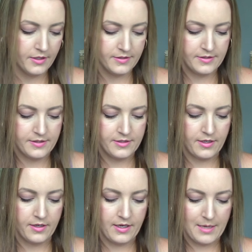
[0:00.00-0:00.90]
This is the
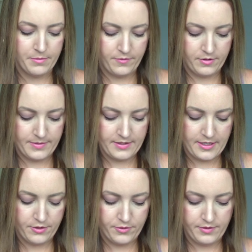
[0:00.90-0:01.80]
Tarte High Performance
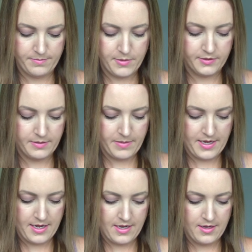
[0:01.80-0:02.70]
Naturals
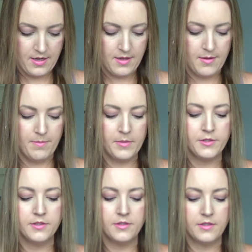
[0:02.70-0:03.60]
Multiply,
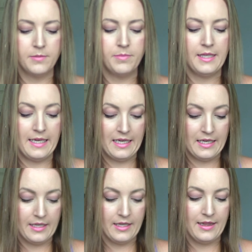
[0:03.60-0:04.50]

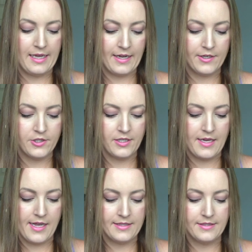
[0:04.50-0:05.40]
Multiply Lash
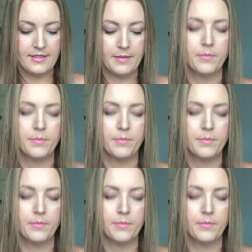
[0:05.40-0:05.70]
Enhancing